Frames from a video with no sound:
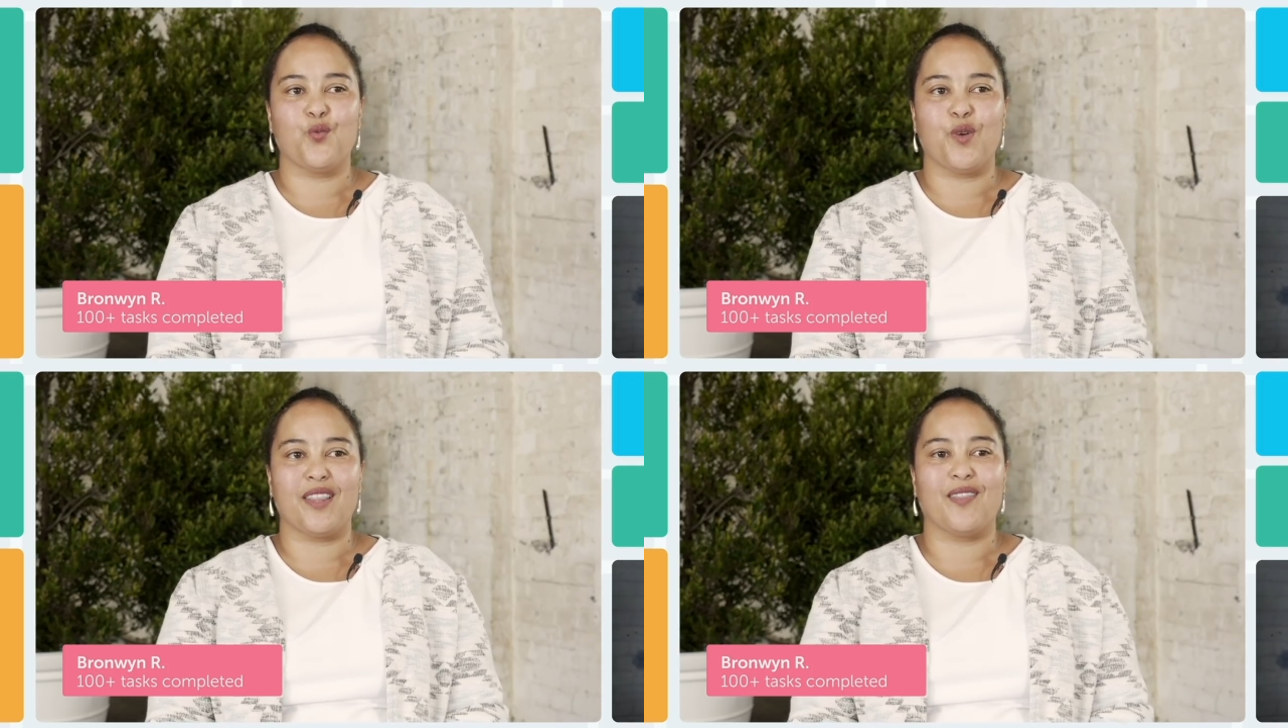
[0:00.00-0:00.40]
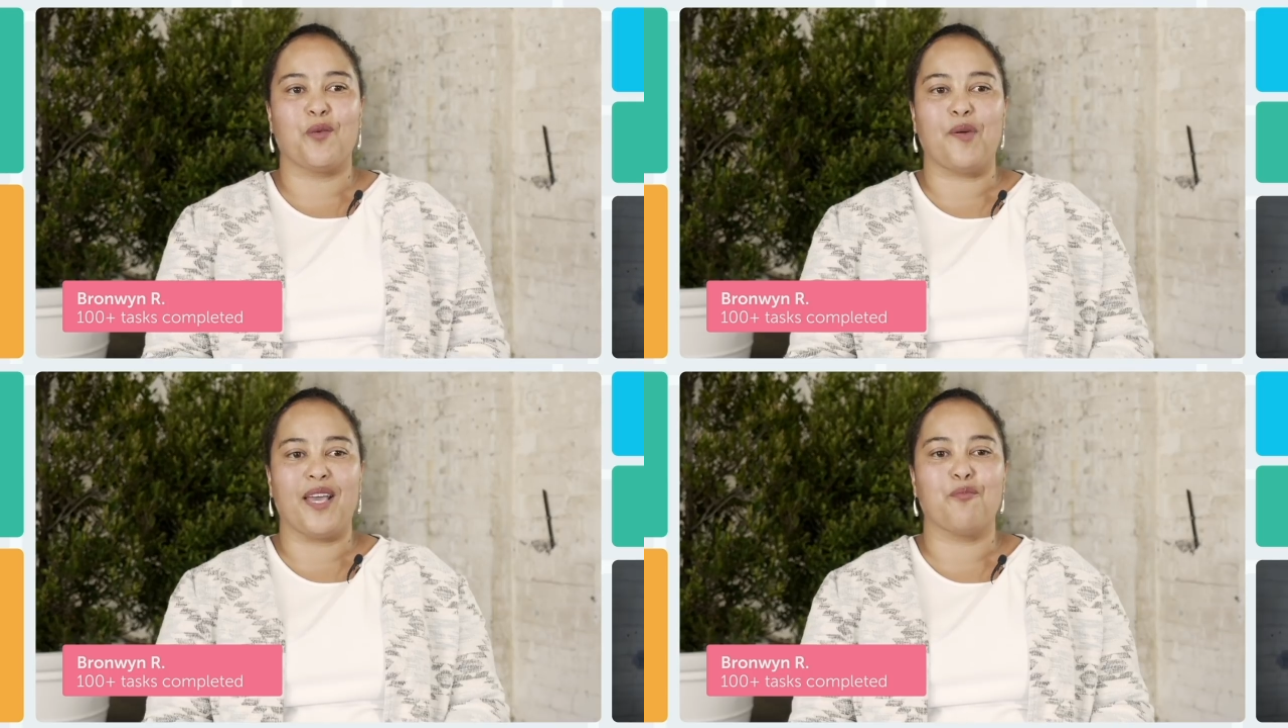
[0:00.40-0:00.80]
with
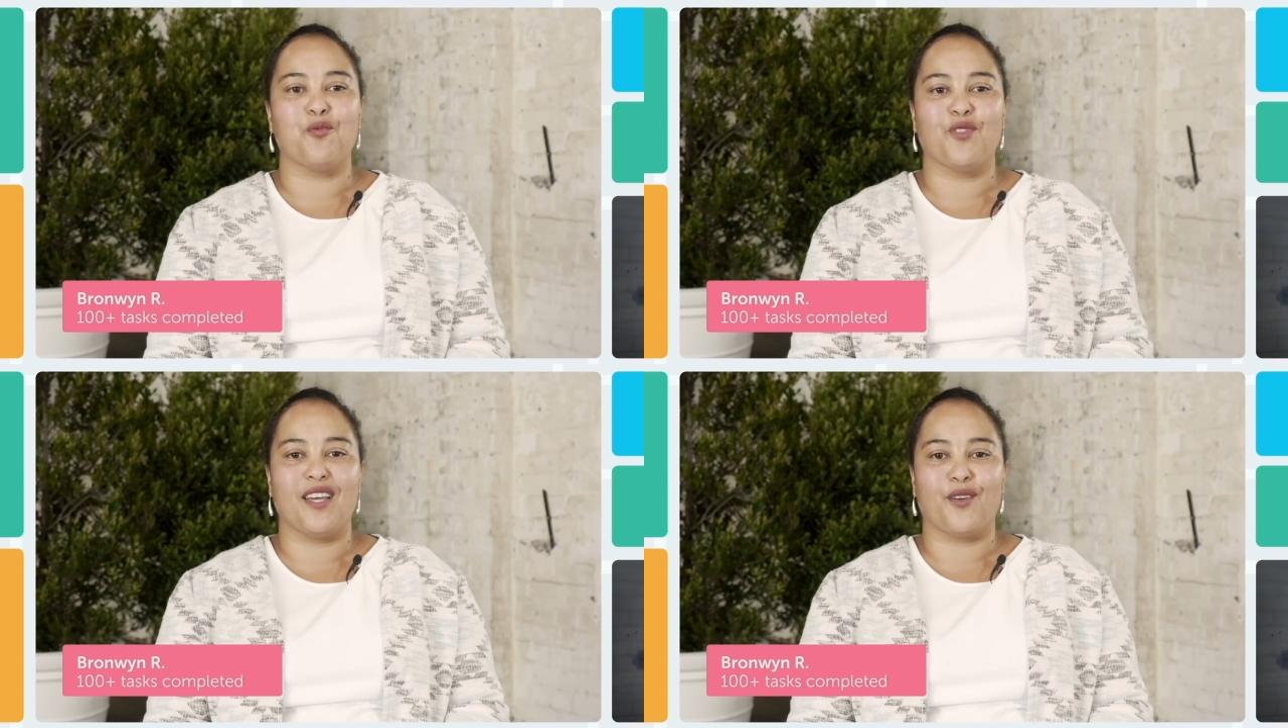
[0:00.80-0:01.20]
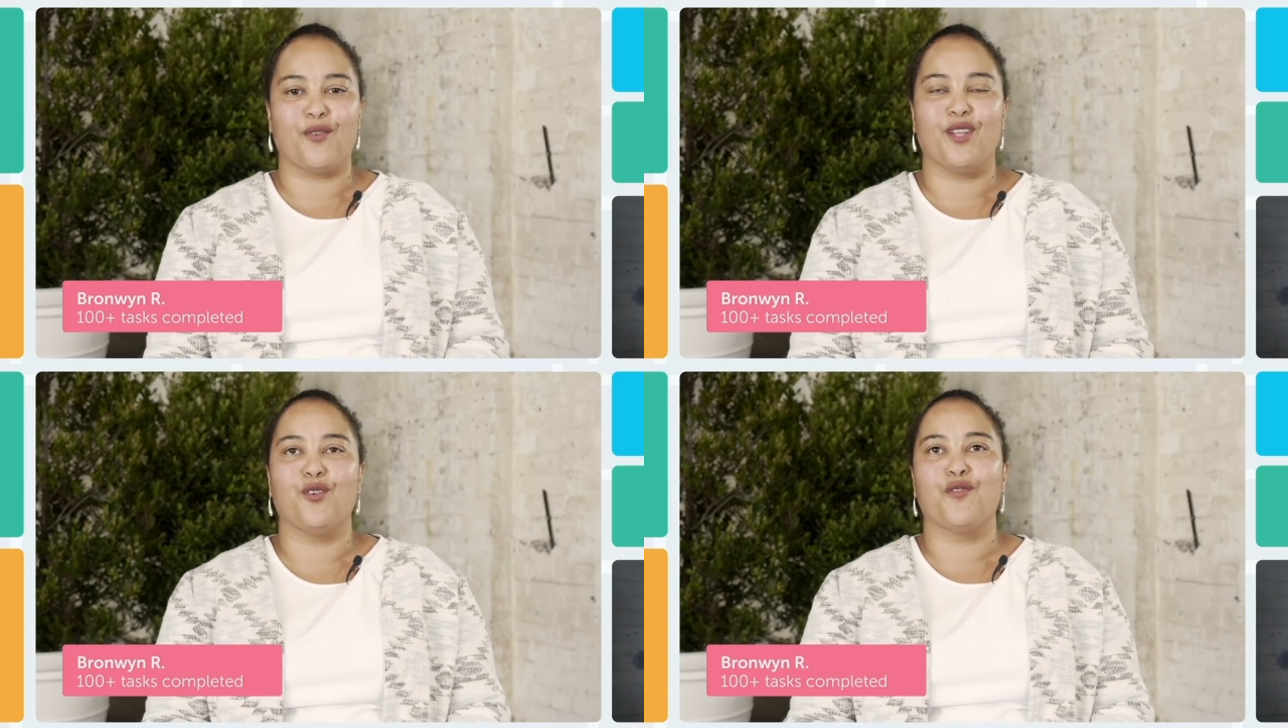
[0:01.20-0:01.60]
the people that
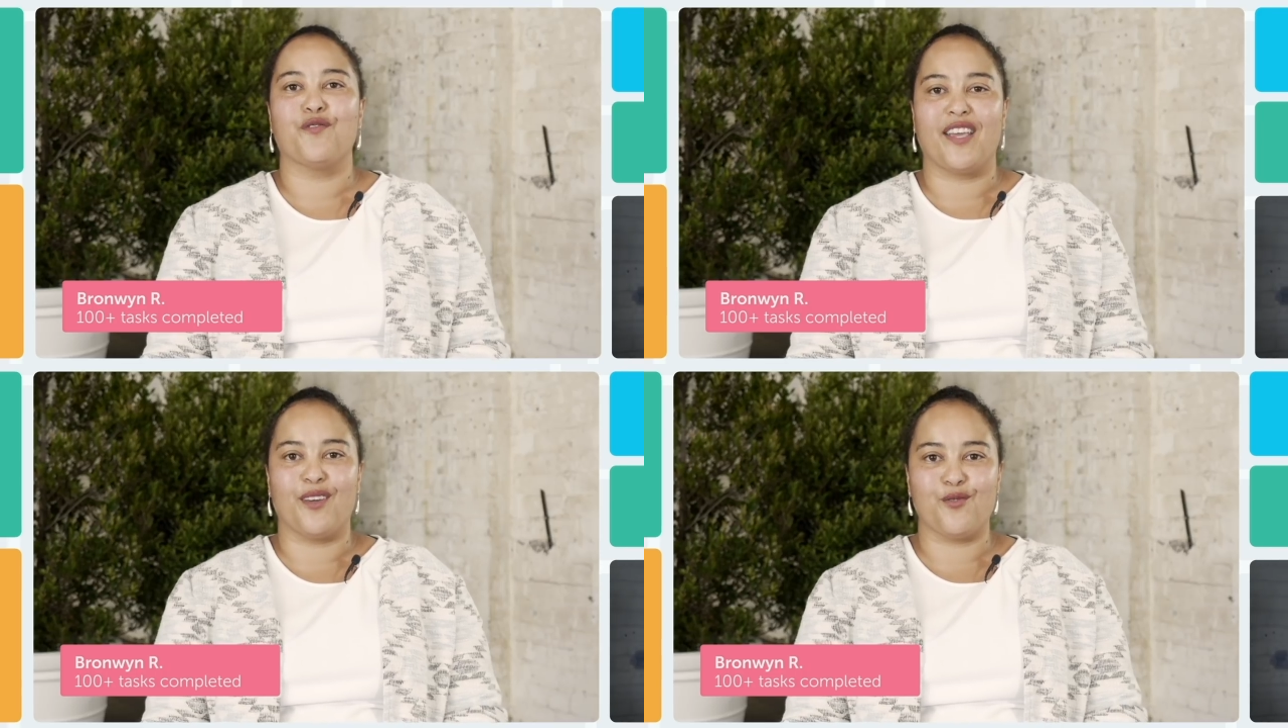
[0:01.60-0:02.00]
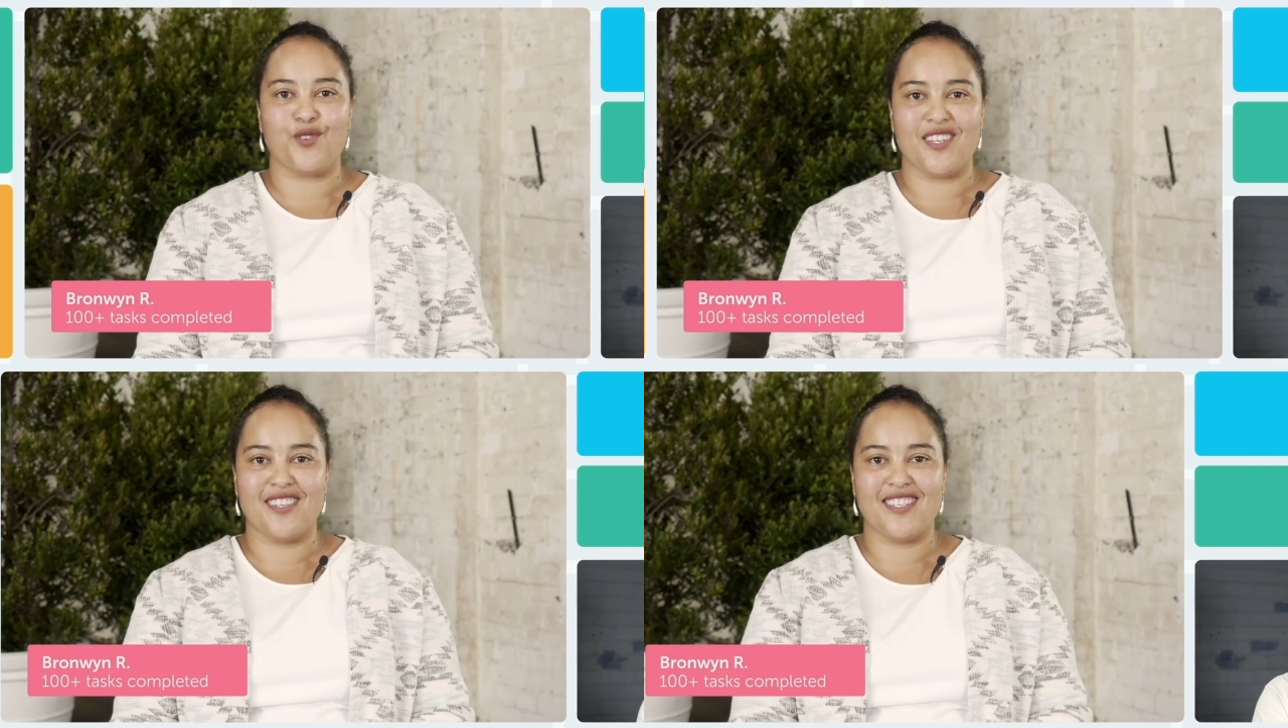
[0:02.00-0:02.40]
are in your field.